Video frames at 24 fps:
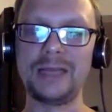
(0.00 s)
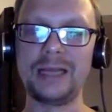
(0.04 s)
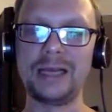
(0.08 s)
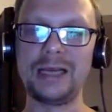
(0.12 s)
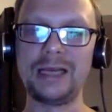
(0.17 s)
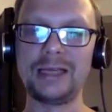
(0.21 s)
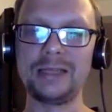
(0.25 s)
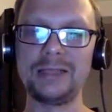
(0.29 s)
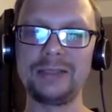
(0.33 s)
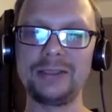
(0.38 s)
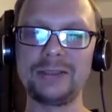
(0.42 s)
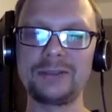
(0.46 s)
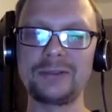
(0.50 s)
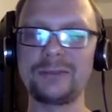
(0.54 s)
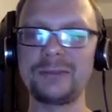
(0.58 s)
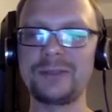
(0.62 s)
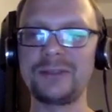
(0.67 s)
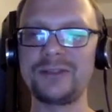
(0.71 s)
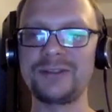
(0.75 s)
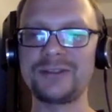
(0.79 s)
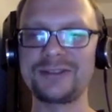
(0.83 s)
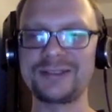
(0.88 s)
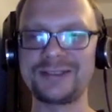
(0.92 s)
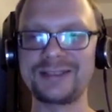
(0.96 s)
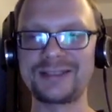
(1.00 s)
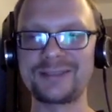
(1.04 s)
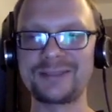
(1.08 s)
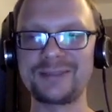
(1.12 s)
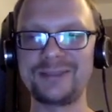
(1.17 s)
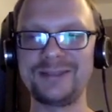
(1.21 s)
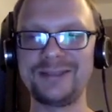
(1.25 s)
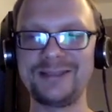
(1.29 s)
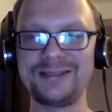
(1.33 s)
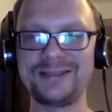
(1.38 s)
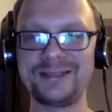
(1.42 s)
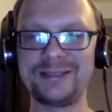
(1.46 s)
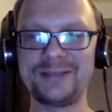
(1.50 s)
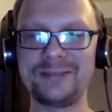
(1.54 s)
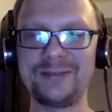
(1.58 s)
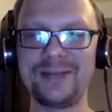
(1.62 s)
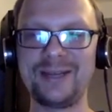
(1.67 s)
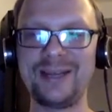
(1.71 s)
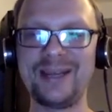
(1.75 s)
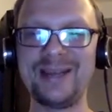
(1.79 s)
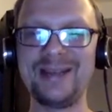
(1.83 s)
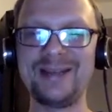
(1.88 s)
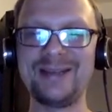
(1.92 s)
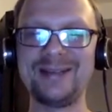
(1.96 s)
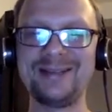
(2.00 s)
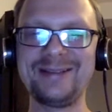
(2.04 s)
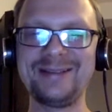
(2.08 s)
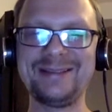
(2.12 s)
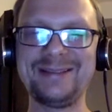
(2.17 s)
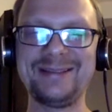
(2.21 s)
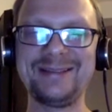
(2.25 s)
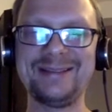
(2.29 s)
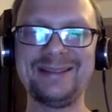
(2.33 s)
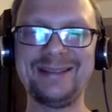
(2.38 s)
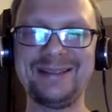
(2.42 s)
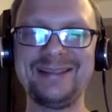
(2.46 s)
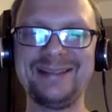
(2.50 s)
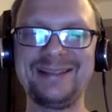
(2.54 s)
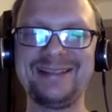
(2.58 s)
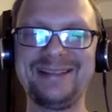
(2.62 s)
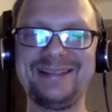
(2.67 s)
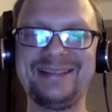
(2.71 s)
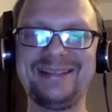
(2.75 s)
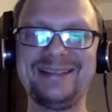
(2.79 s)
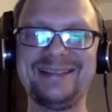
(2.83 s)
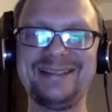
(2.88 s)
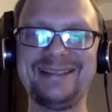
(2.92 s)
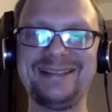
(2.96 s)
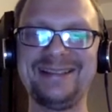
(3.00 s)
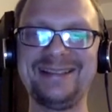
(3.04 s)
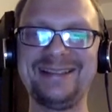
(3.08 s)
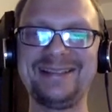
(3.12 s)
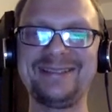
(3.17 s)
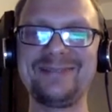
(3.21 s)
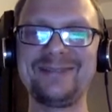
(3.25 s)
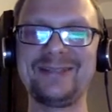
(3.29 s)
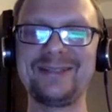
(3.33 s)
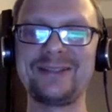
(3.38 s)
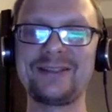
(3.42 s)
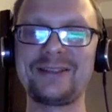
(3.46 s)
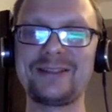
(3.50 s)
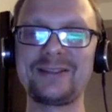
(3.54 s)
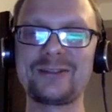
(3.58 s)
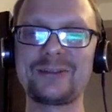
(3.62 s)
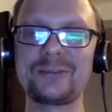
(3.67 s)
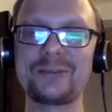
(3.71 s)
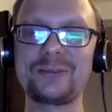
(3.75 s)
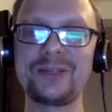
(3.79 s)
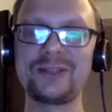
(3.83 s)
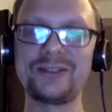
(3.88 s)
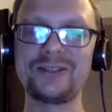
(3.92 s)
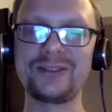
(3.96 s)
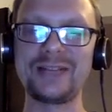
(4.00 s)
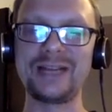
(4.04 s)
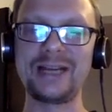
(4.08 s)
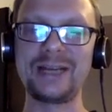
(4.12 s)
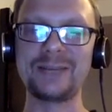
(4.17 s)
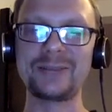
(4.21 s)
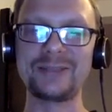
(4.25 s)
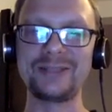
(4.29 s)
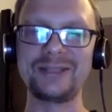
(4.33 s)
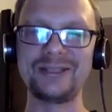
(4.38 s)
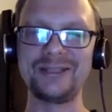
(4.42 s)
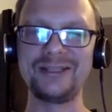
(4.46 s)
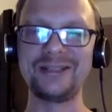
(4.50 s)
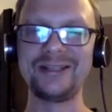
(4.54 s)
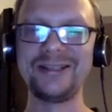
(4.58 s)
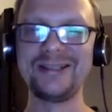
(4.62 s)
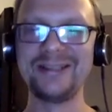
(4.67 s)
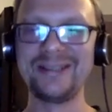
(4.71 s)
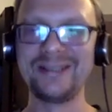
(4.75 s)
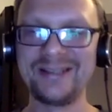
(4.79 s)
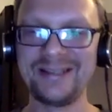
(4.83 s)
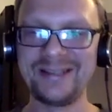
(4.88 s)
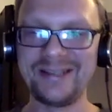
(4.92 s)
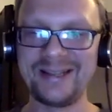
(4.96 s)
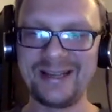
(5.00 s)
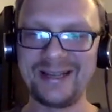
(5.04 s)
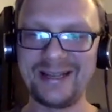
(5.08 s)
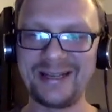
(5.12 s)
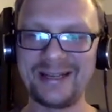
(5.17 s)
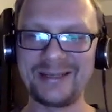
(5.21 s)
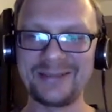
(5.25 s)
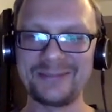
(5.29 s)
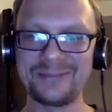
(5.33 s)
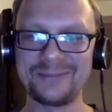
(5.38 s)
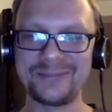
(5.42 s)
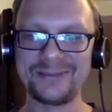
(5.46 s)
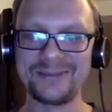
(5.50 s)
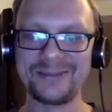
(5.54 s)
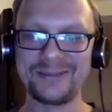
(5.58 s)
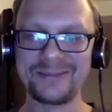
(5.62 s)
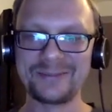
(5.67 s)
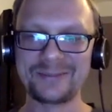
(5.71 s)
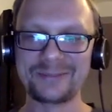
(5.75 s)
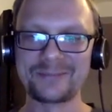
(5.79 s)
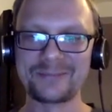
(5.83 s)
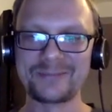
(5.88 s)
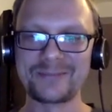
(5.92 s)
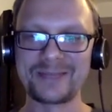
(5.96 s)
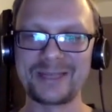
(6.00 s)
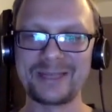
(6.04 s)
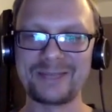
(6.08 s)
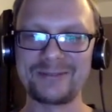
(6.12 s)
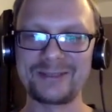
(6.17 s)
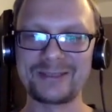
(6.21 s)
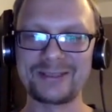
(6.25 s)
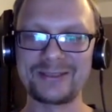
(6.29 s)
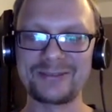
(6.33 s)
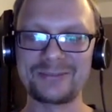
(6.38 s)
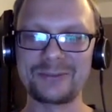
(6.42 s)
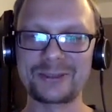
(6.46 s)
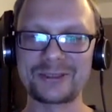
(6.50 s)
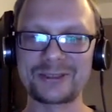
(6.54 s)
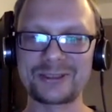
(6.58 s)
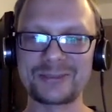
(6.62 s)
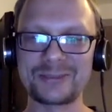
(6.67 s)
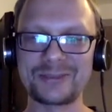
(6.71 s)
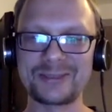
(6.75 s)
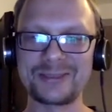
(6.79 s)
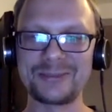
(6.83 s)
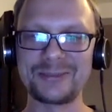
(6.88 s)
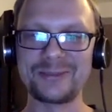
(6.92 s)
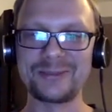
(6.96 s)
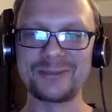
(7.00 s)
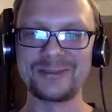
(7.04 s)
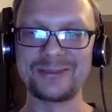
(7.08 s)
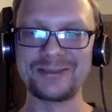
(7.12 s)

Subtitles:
You're amazing at explaining this these things. It's surprising. I'm here having this workshop at the moment.